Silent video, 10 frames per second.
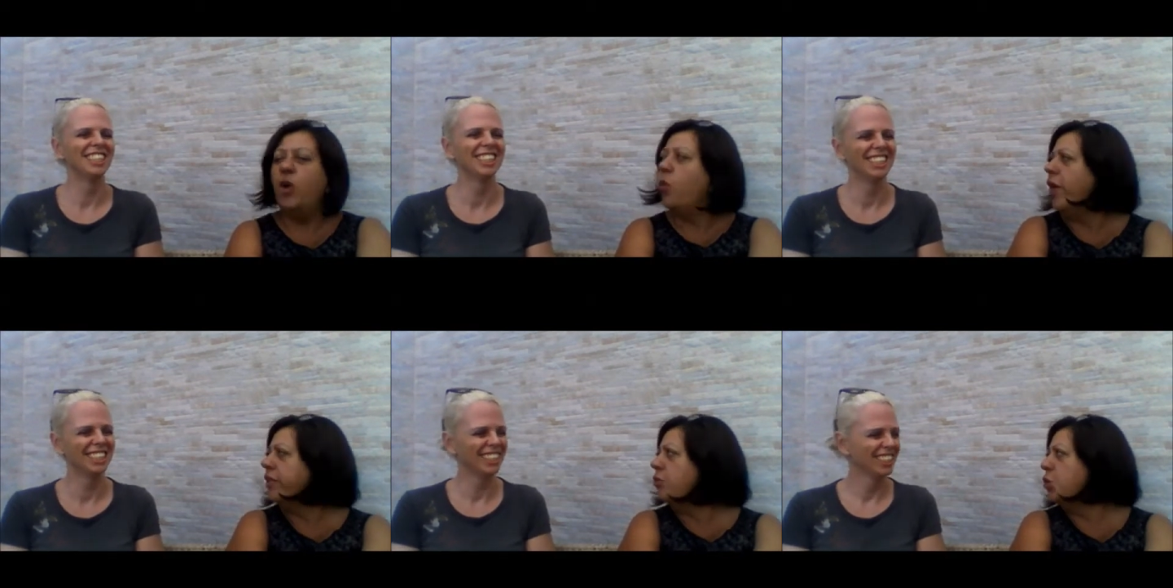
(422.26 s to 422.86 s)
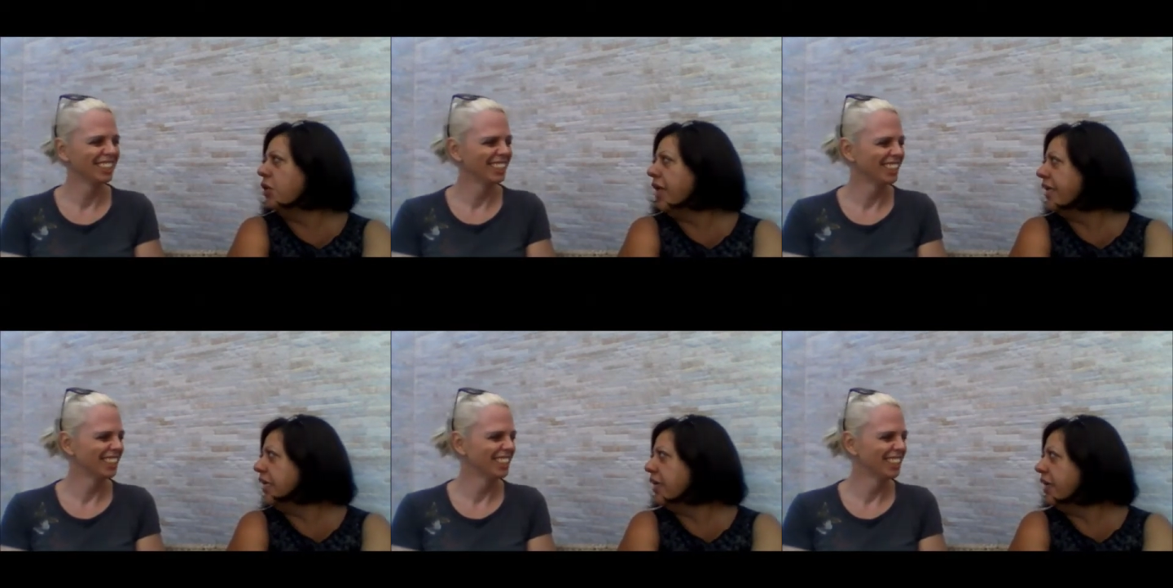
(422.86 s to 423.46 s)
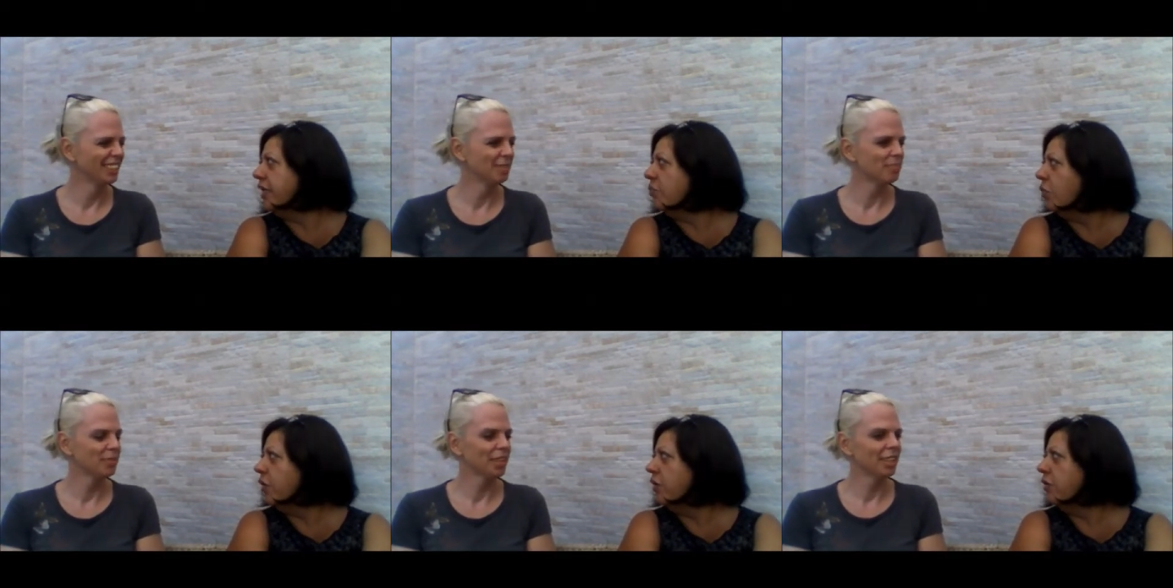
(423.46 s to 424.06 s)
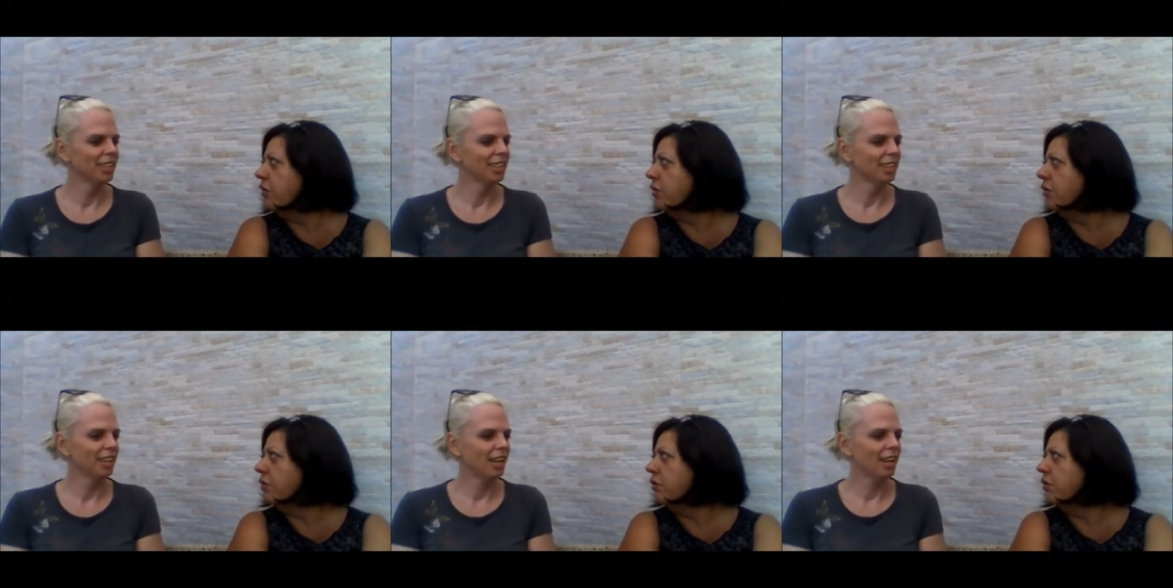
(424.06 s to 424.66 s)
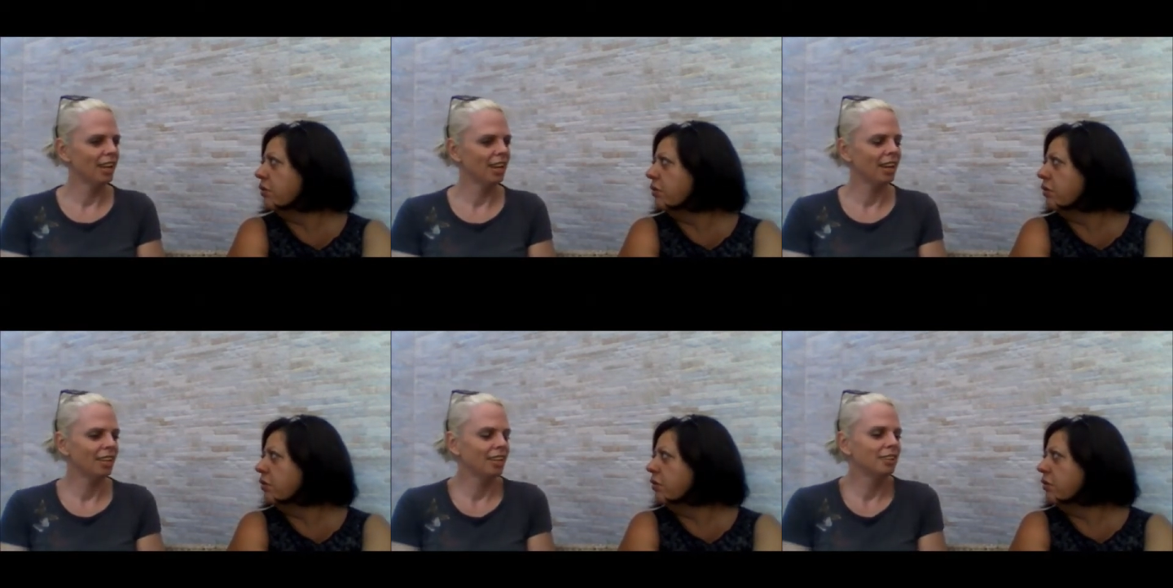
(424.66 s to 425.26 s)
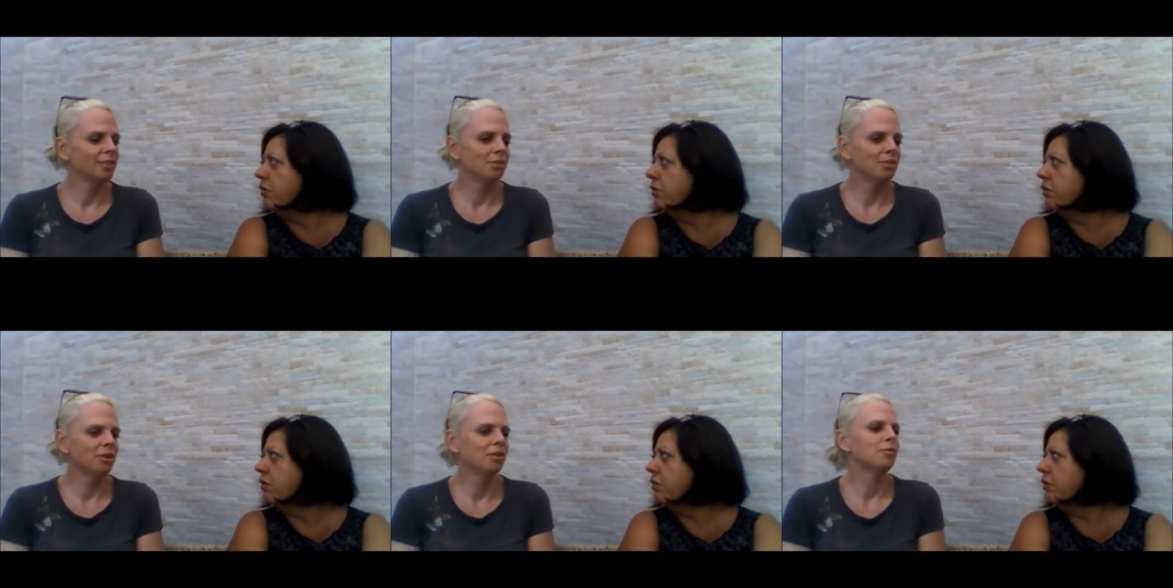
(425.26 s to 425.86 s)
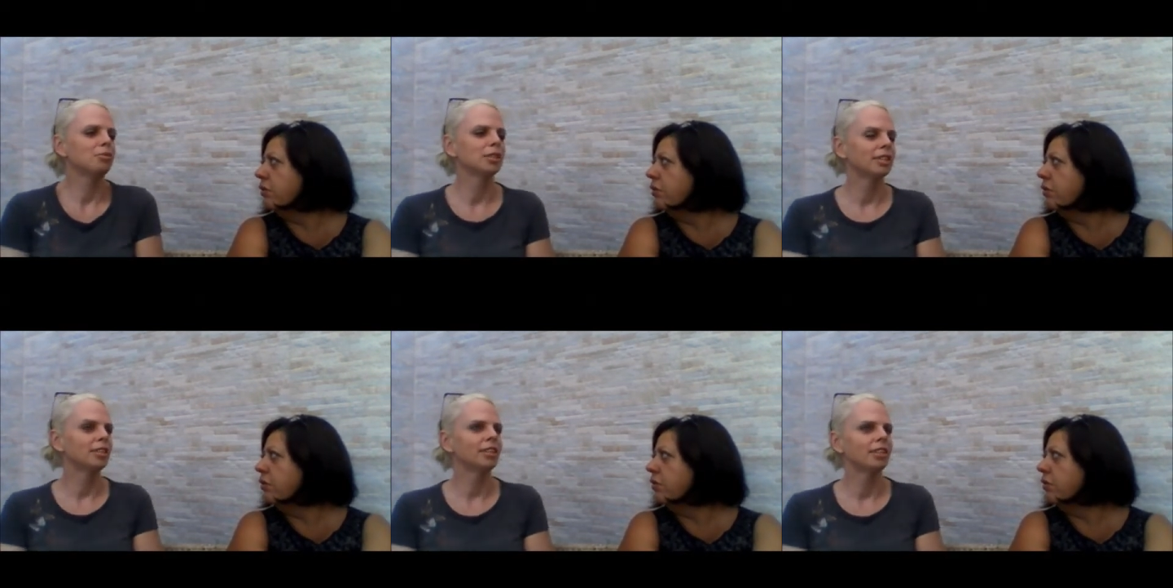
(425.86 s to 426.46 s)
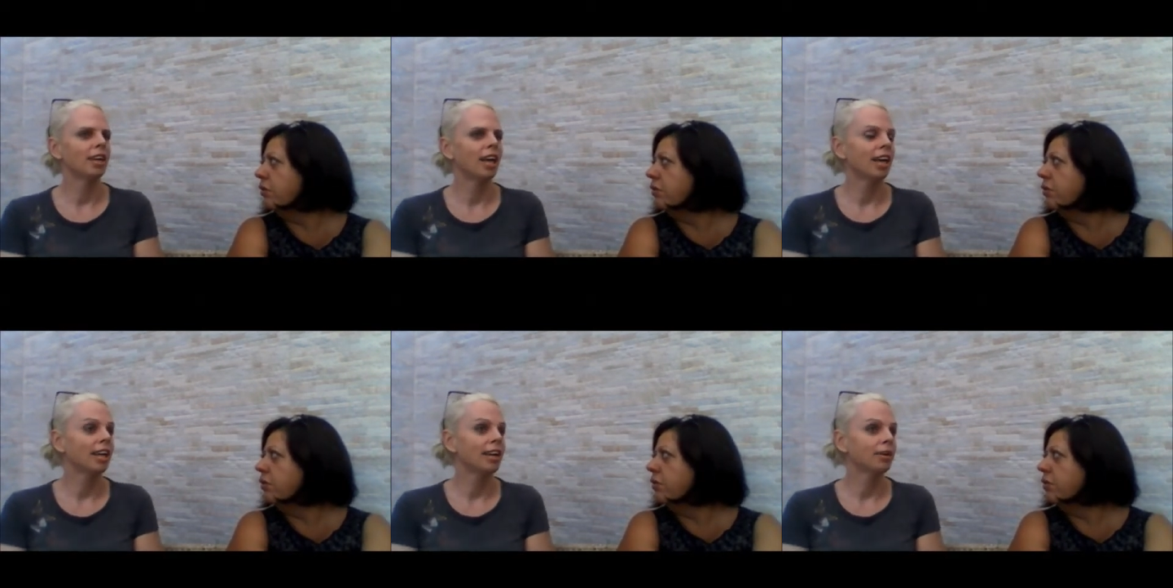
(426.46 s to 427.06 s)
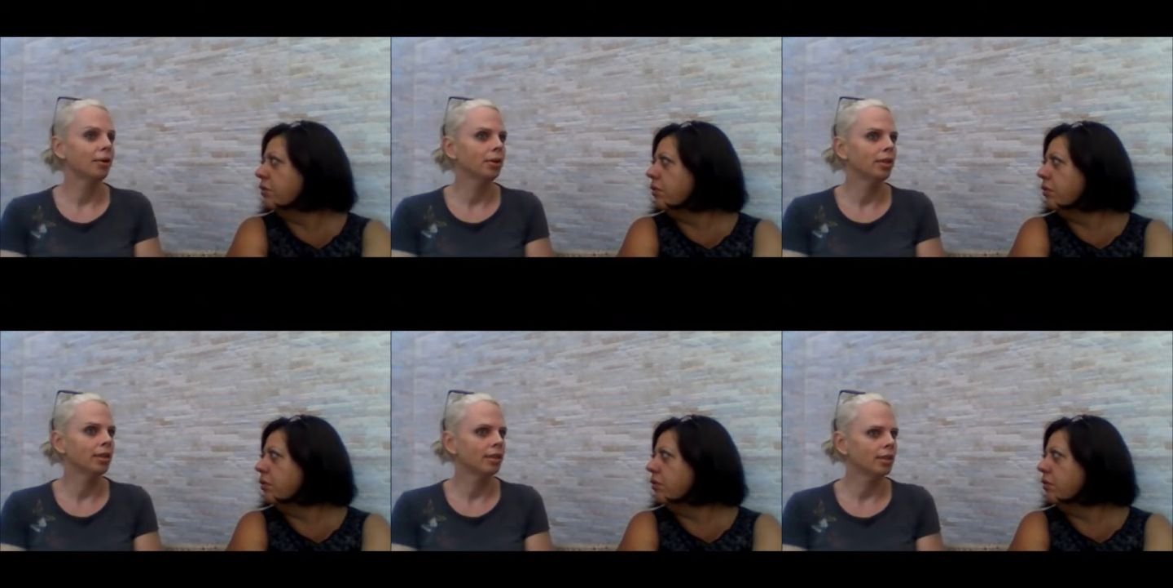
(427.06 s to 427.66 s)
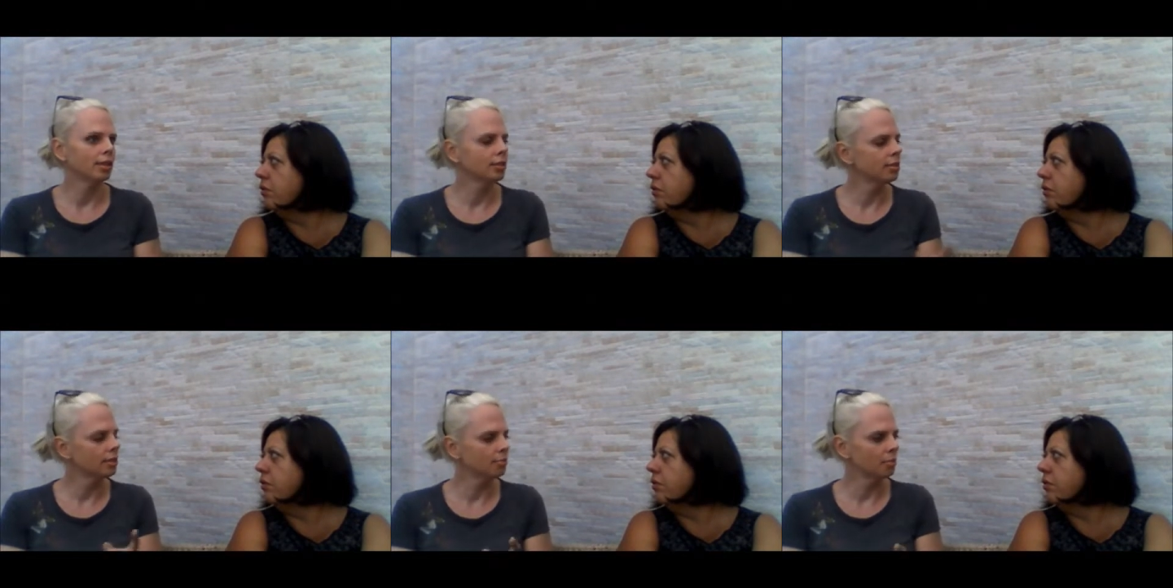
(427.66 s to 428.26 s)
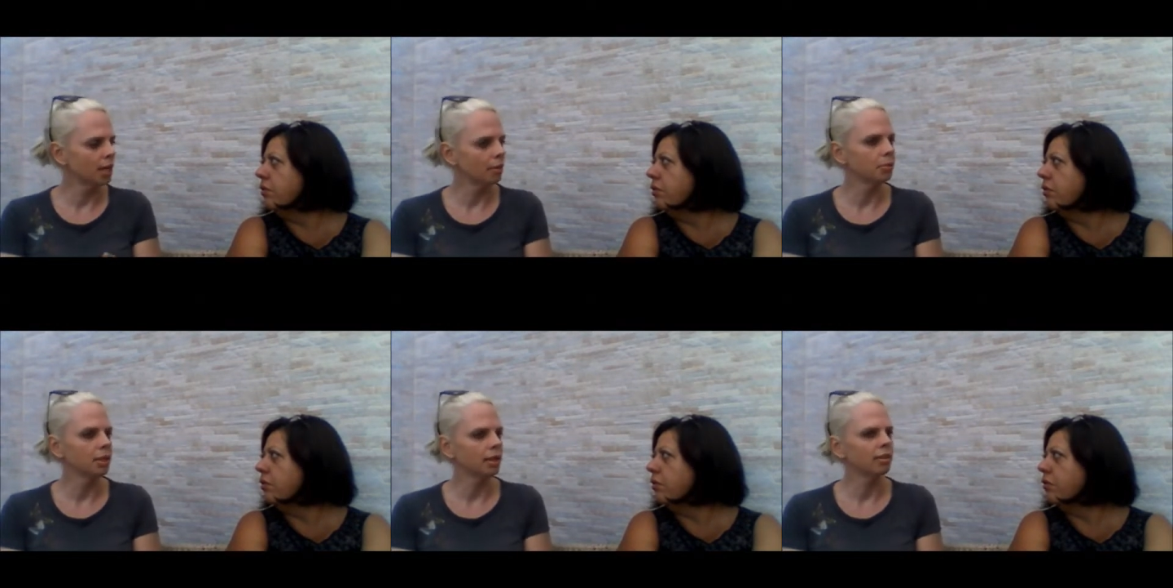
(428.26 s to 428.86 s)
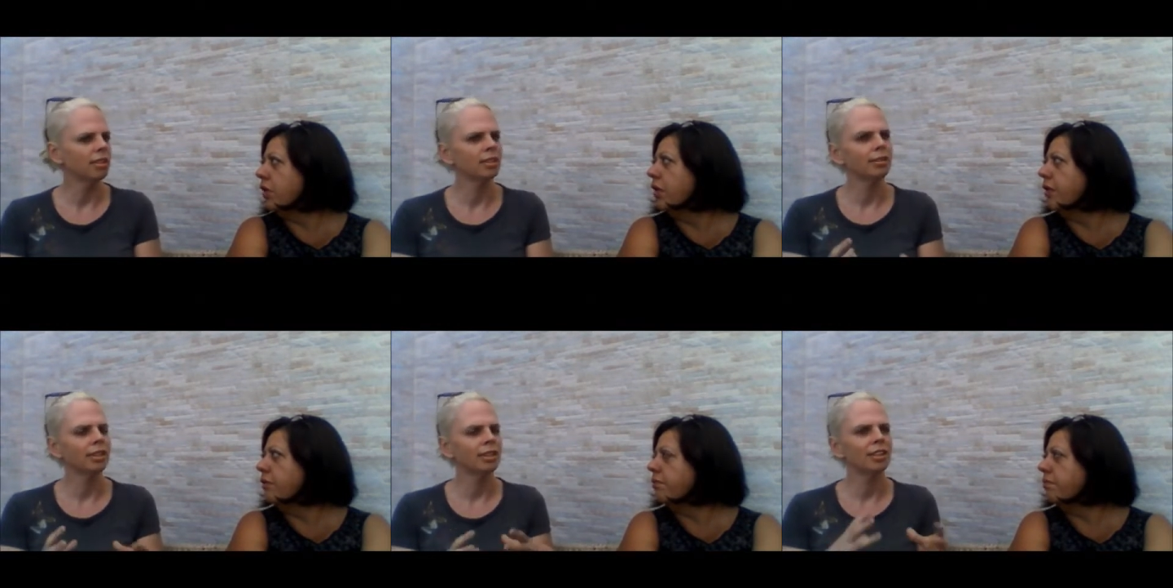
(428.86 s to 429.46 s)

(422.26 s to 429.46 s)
Speaker 1: Why don't you like him
Speaker 2: anymore? I don't know. Uh, I, I, like other things maybe, and okay. I,